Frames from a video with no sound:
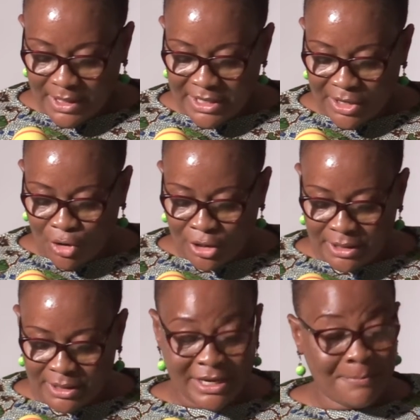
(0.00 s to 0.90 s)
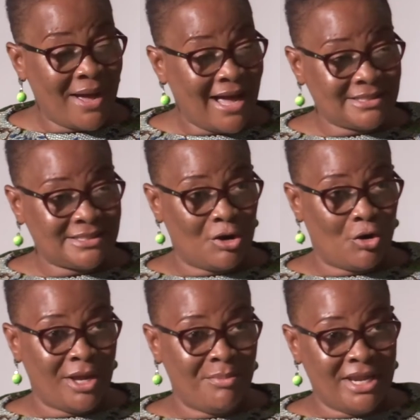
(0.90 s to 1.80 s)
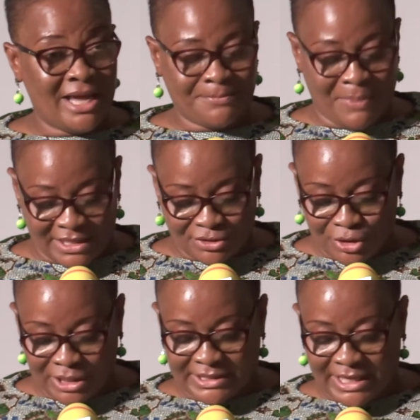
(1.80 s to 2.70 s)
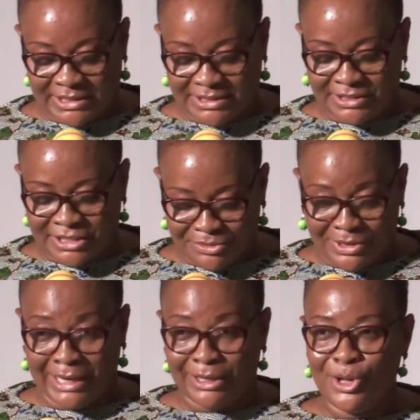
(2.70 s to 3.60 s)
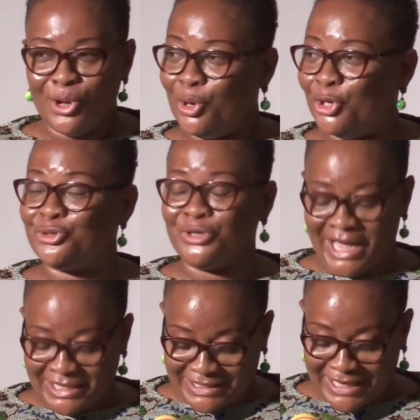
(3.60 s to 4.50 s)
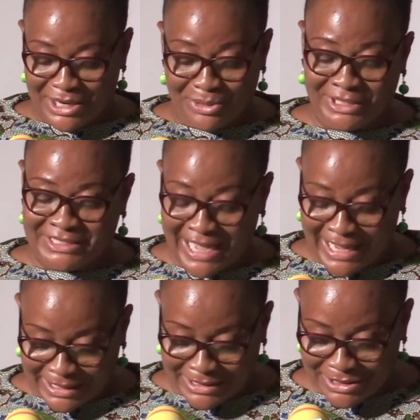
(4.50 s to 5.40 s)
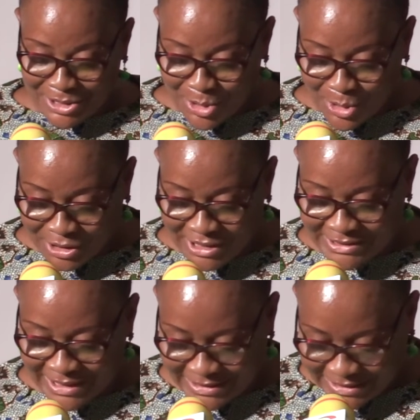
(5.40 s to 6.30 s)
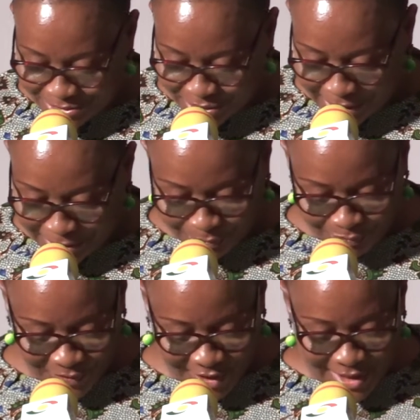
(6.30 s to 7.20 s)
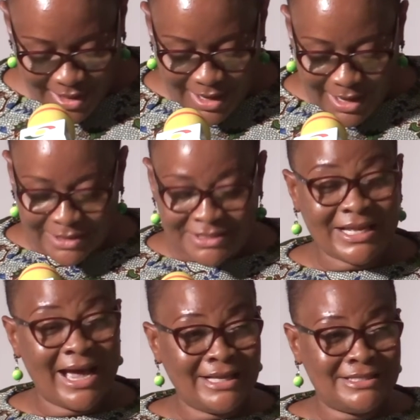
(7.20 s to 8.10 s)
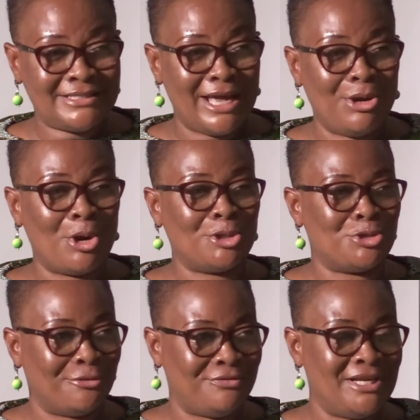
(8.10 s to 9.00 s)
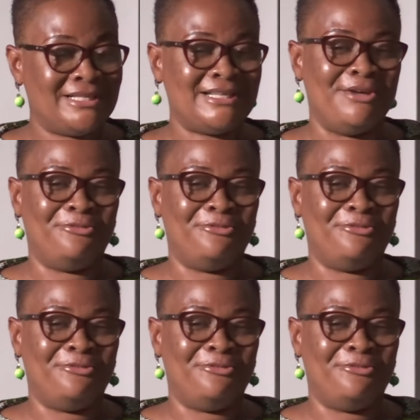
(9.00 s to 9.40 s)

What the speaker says: Immediate past Auditor General, or should I say the retired Auditor General, cites a lot of these